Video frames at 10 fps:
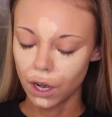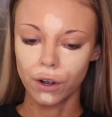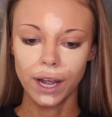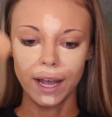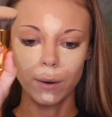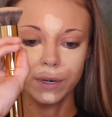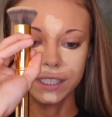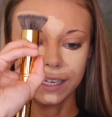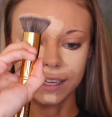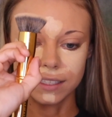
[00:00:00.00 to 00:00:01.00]
Okay, and I'm
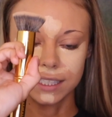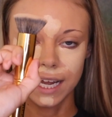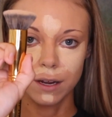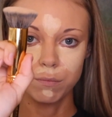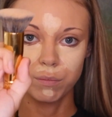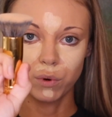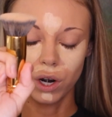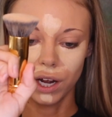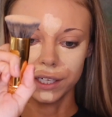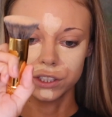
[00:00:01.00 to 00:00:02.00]
gonna take that same
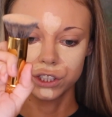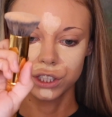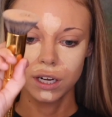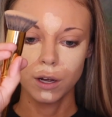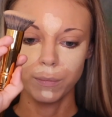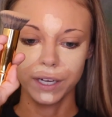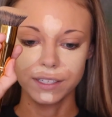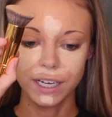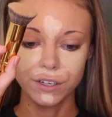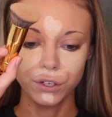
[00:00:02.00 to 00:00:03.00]
brush
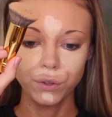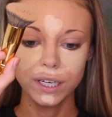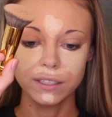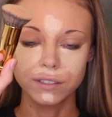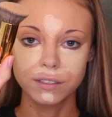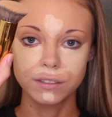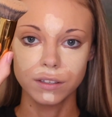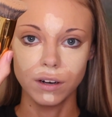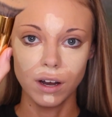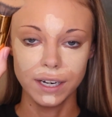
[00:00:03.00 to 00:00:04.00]
because I do this
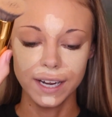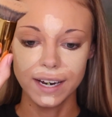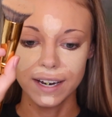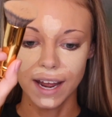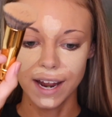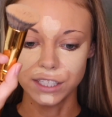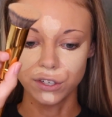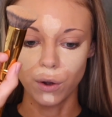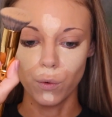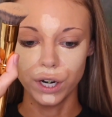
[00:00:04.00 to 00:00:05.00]
on a day-to-day,
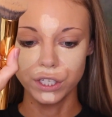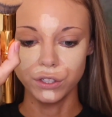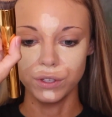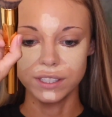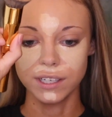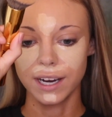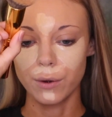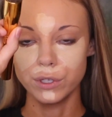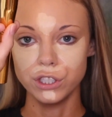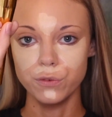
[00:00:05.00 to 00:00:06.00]
so I want to do this like
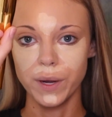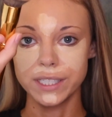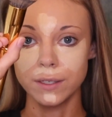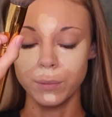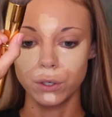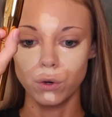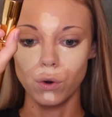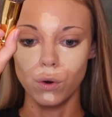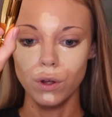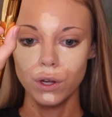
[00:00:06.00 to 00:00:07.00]
I would do my
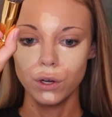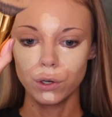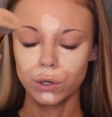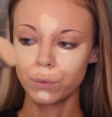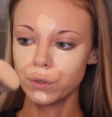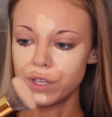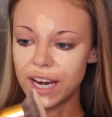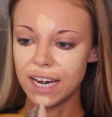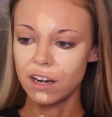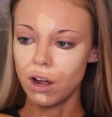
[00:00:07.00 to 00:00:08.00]
typical
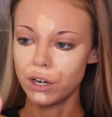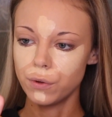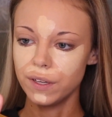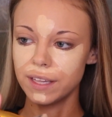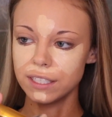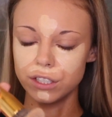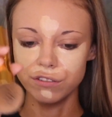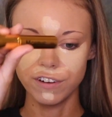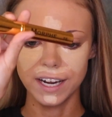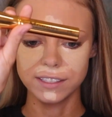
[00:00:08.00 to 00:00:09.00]
routine and not do anything
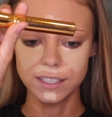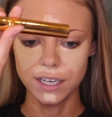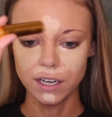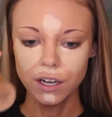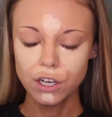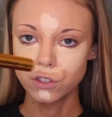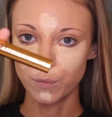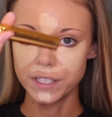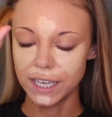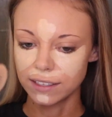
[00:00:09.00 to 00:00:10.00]
too fancy. So
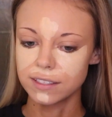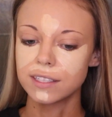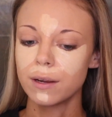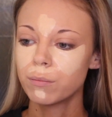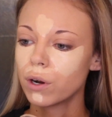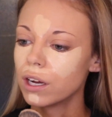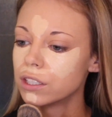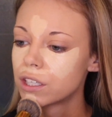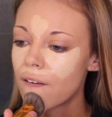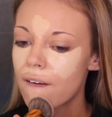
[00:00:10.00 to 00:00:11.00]
I'm going to take the same
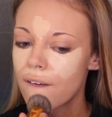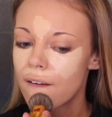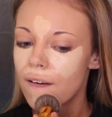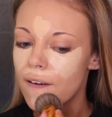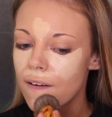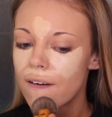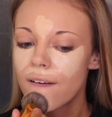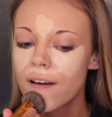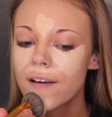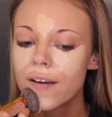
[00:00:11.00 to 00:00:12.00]
brush
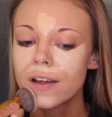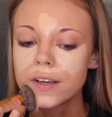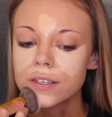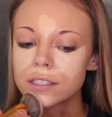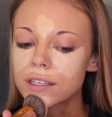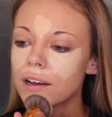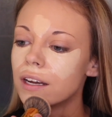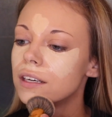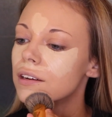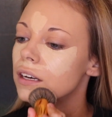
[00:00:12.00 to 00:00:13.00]
and just
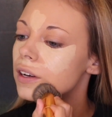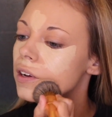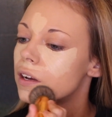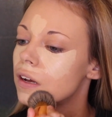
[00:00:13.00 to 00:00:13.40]
kind of